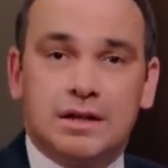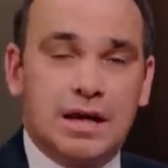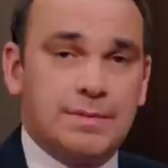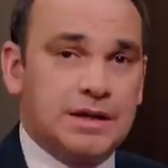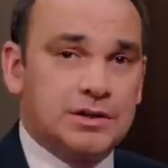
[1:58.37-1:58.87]

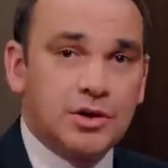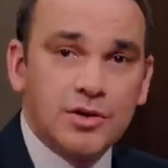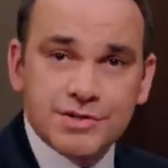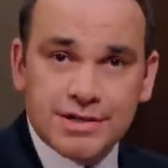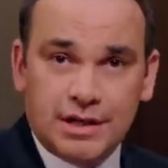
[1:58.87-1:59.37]
claiming
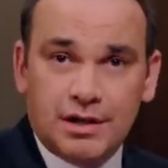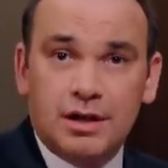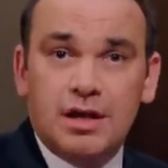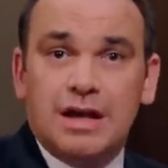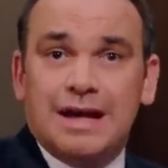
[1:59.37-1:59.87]

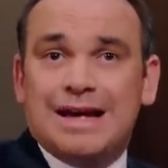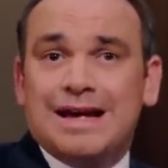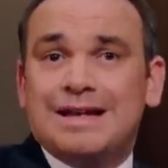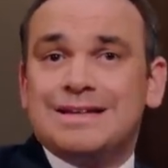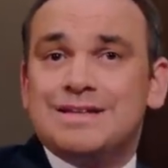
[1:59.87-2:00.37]
Donziger
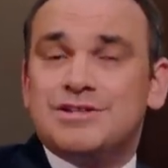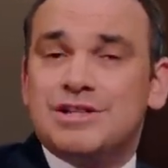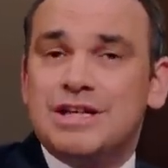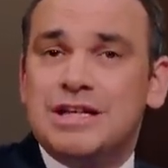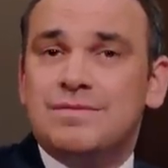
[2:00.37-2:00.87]
had
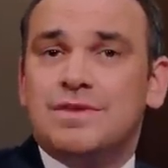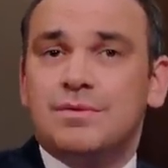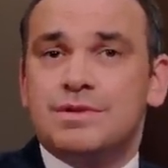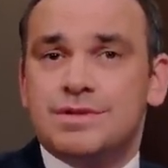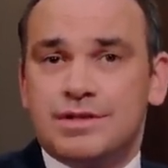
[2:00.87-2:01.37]
achieved
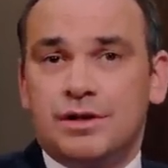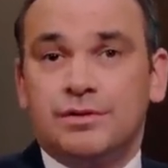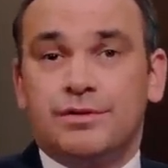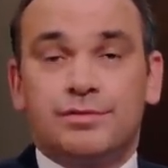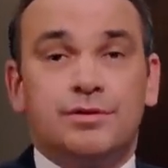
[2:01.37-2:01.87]
the
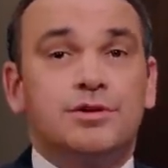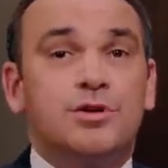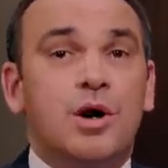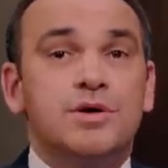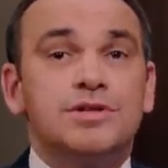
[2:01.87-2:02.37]
result through,
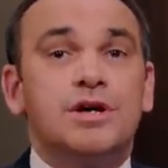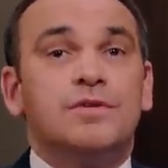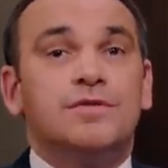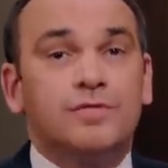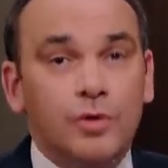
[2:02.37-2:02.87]
quote,
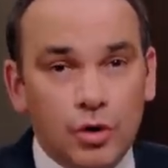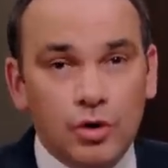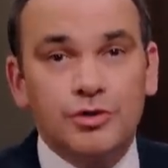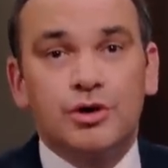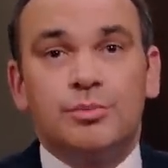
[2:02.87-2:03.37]

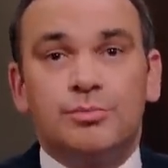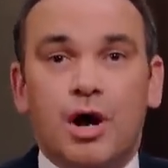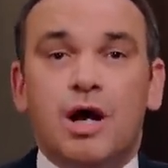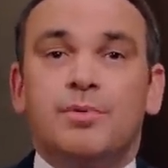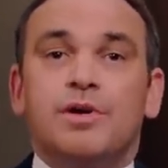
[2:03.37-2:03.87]
fraud,
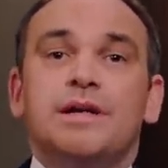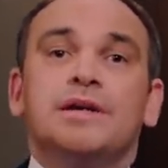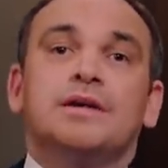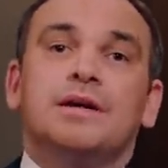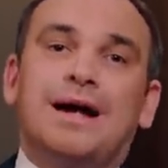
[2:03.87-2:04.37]
bribery,